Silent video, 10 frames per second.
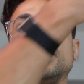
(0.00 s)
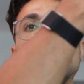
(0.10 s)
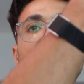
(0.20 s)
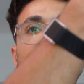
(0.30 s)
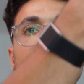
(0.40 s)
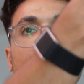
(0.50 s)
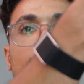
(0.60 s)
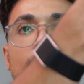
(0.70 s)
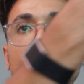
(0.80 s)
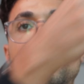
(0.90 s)
Not the
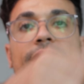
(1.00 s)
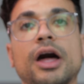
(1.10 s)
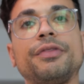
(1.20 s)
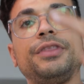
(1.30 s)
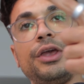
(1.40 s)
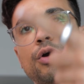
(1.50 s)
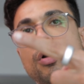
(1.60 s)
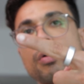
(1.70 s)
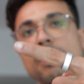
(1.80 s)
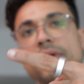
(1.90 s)
Whoop, not the
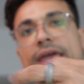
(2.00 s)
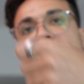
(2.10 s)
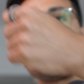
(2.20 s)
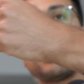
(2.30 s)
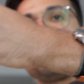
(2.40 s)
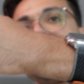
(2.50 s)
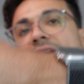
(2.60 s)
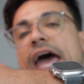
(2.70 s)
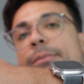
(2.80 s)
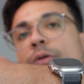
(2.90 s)
Oura Ring, not the
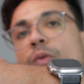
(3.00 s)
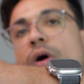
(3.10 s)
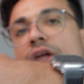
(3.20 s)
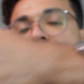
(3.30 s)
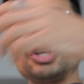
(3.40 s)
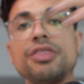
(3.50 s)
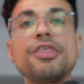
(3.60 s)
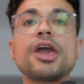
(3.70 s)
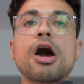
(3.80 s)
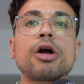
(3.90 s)
Apple Watch.
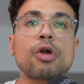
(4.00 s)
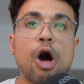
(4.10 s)
They are